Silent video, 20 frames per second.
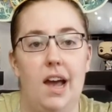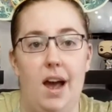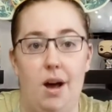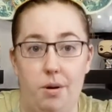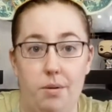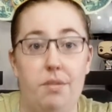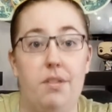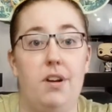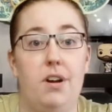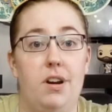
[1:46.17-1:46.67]

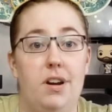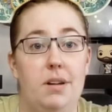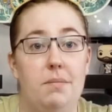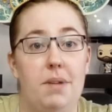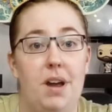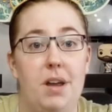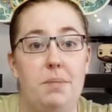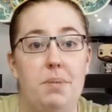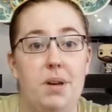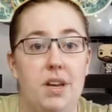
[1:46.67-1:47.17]
out there, in
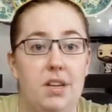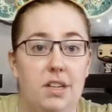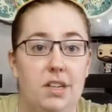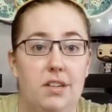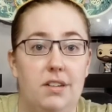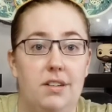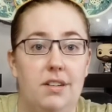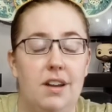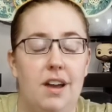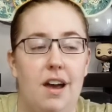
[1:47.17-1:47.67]
my
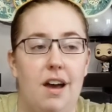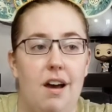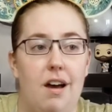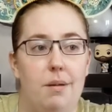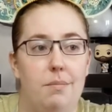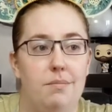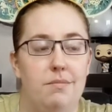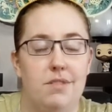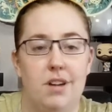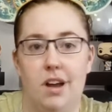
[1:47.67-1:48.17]
opinion.
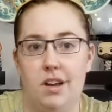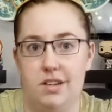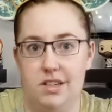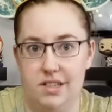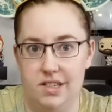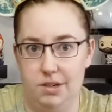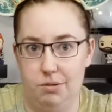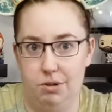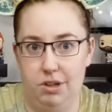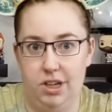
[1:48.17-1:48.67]
Not
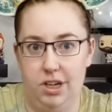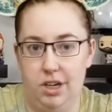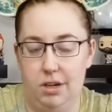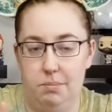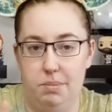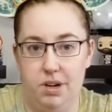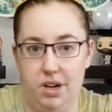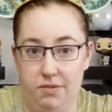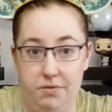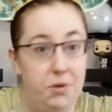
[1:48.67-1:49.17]
Disney
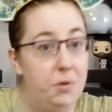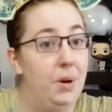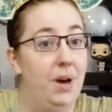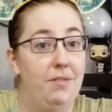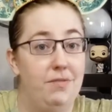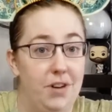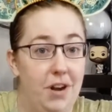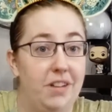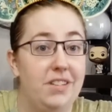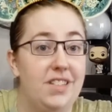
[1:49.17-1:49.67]
related, but if you
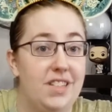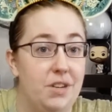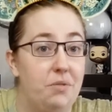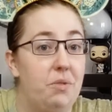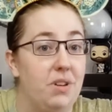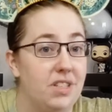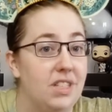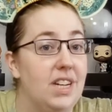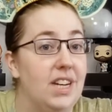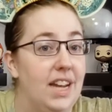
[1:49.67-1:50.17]
have not seen
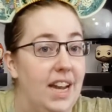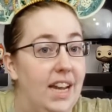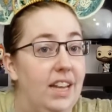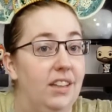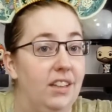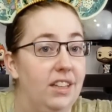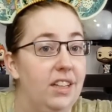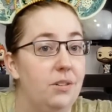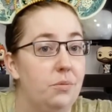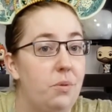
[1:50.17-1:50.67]
Resident
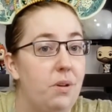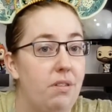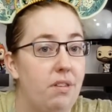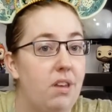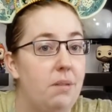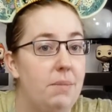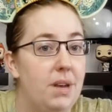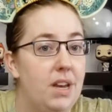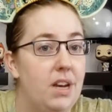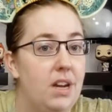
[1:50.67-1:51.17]
Alien with
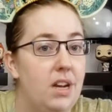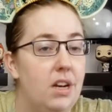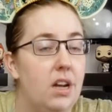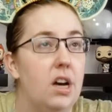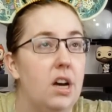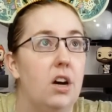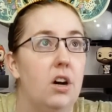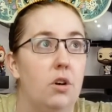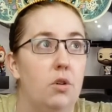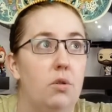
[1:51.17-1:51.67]
him in it,
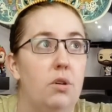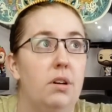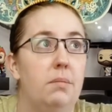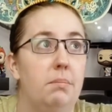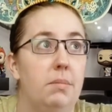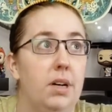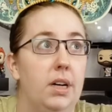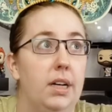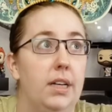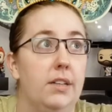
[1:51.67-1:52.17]
oh
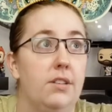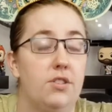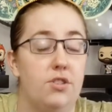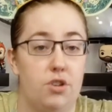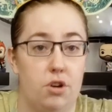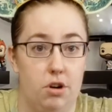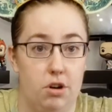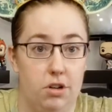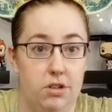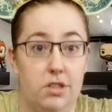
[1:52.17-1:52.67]
my
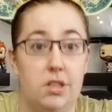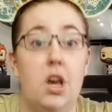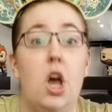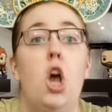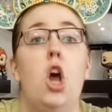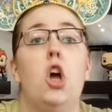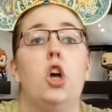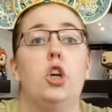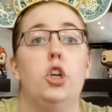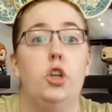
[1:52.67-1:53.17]
stars,
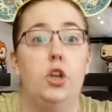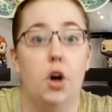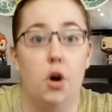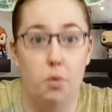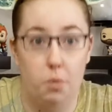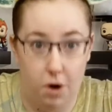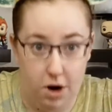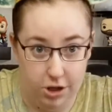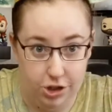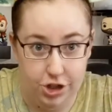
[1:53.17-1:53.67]
go
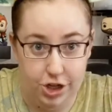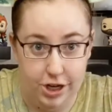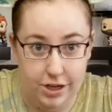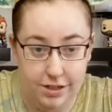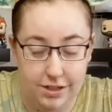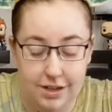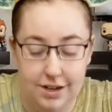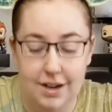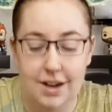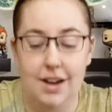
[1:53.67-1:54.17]
watch
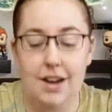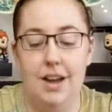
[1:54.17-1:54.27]
it.